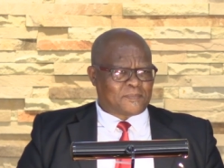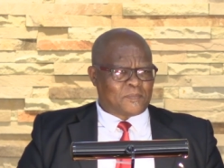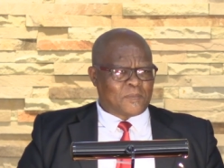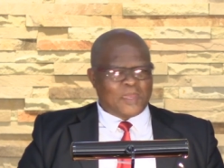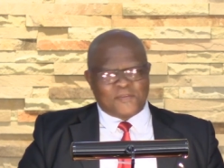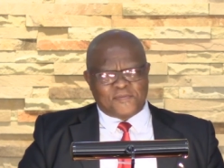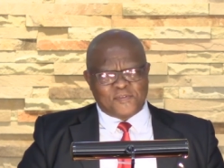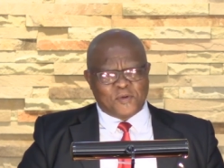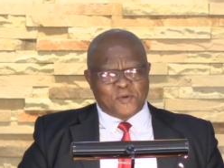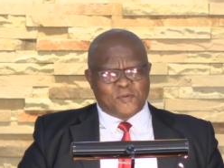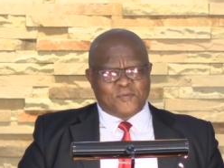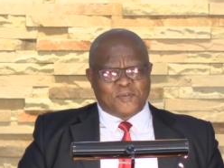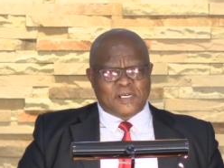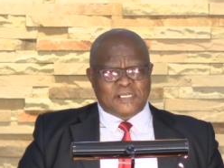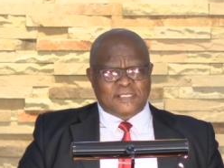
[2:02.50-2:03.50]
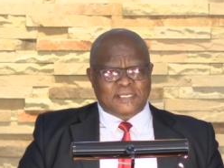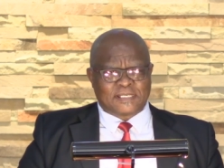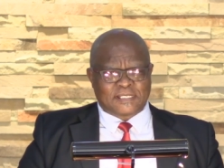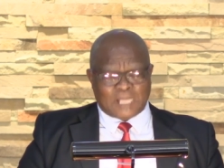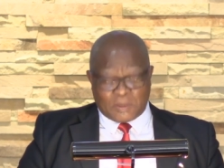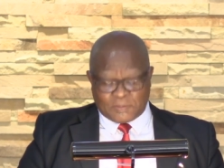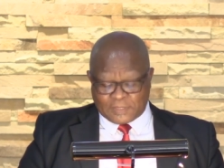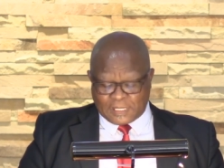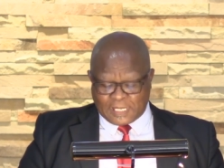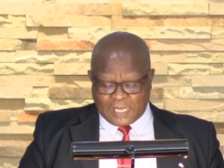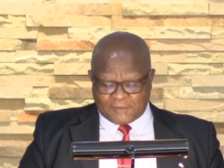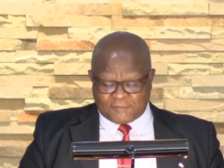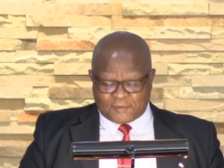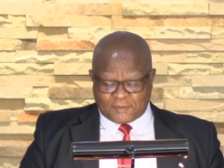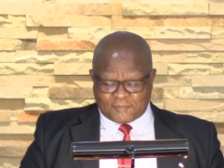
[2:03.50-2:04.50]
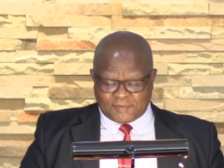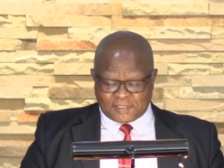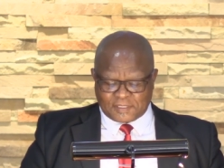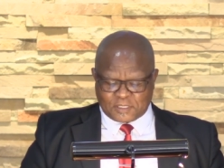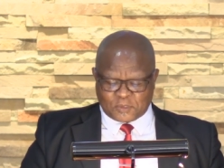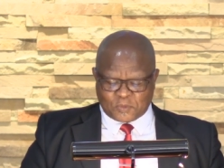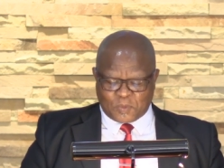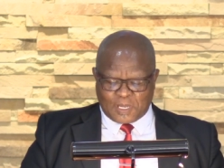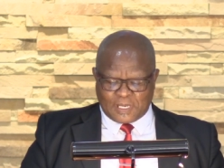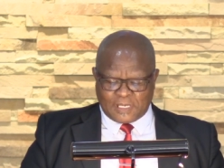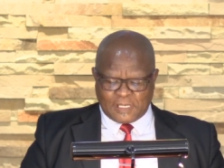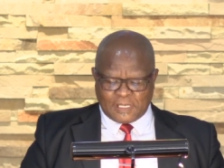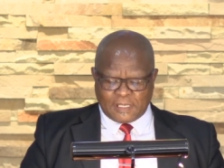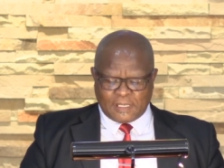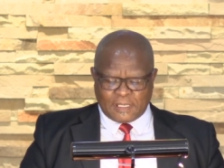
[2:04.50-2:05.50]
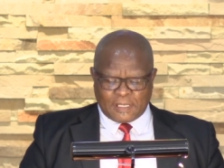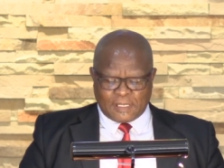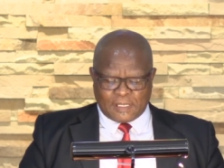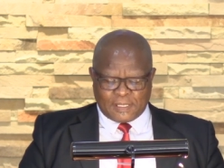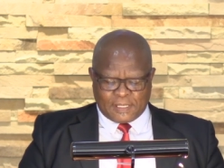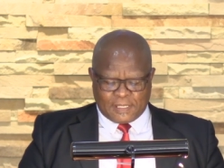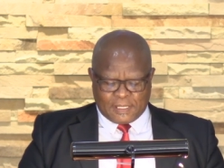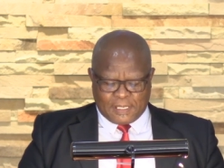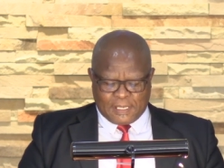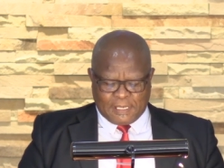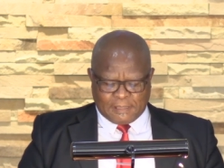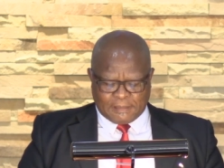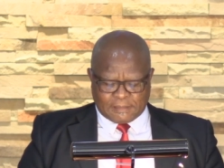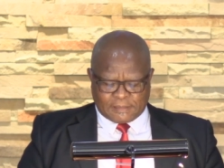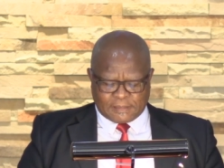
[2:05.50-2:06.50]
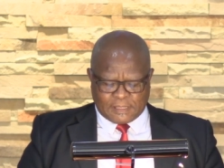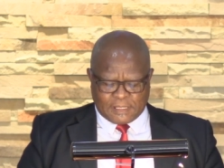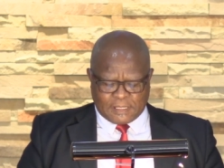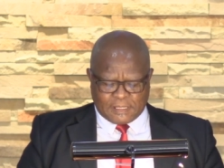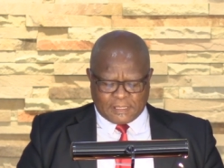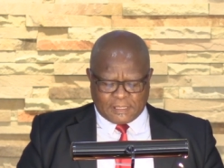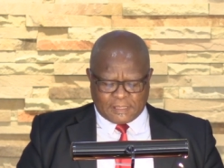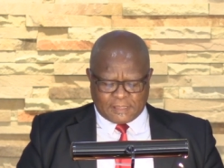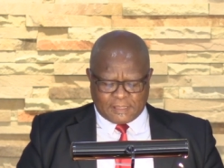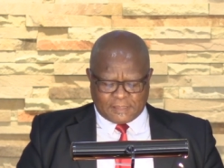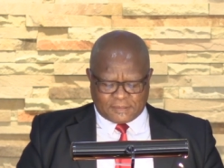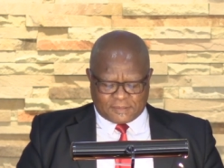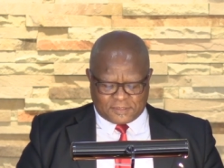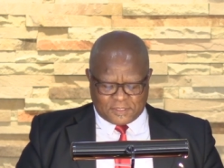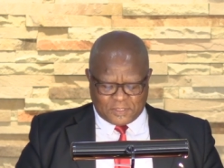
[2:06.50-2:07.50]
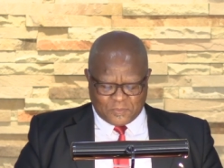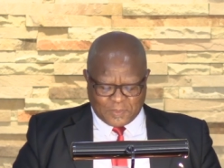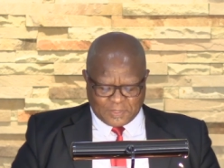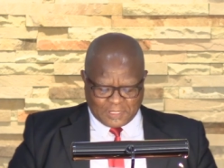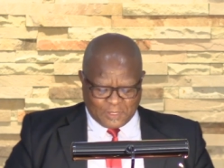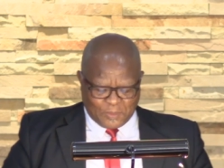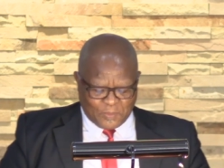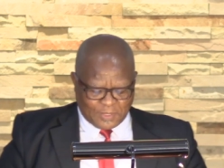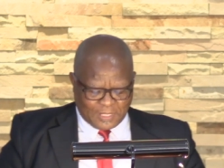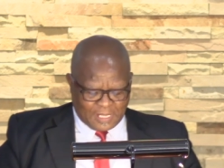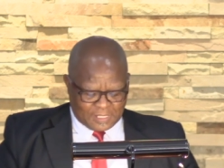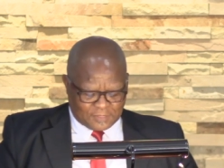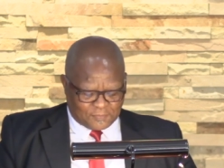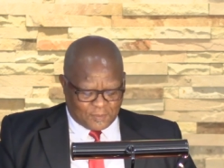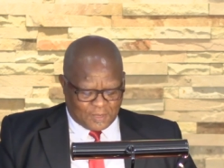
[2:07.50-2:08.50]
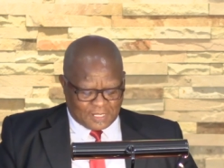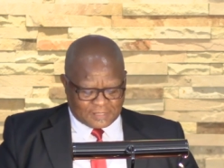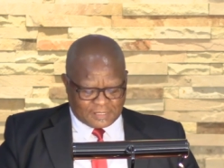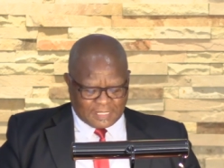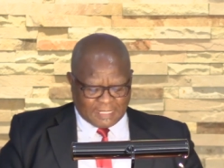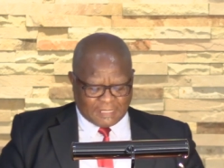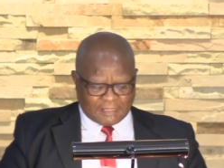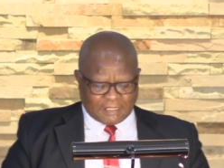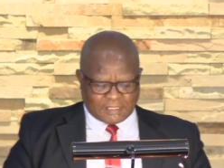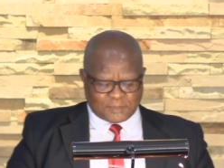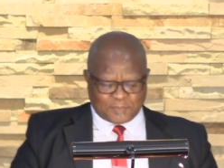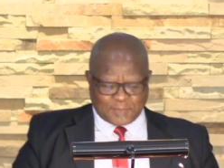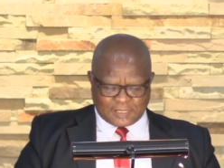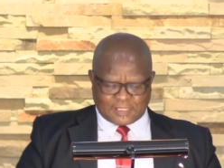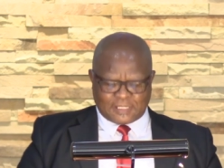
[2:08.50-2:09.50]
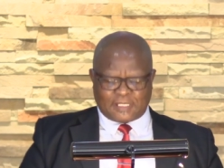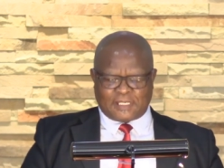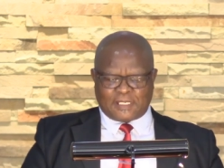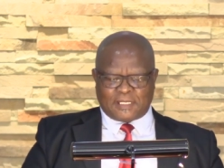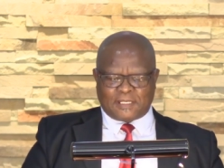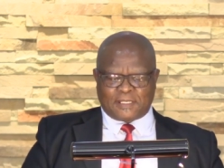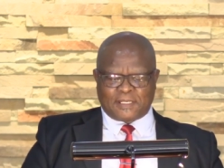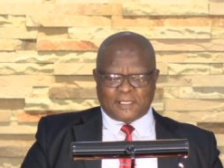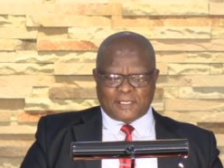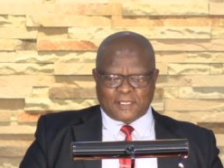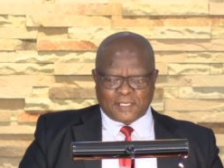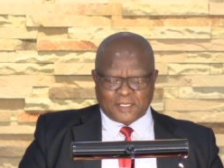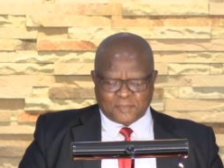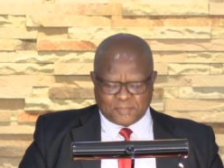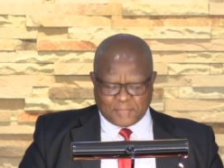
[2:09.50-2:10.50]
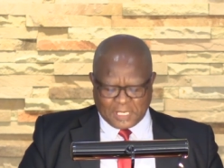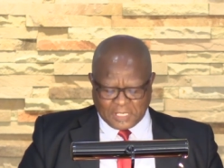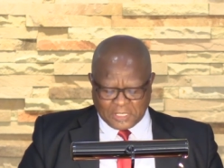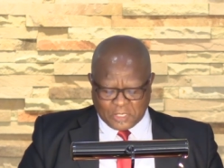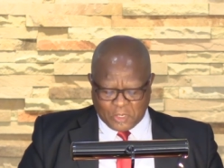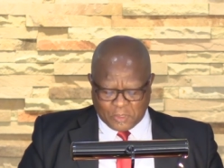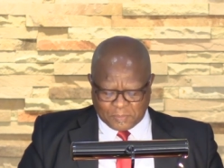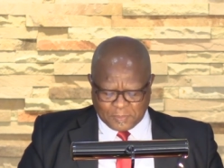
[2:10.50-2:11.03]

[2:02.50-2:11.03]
a few verses down the line from verses 1 and, uh, and see what the Lord has for us in this particular pericope.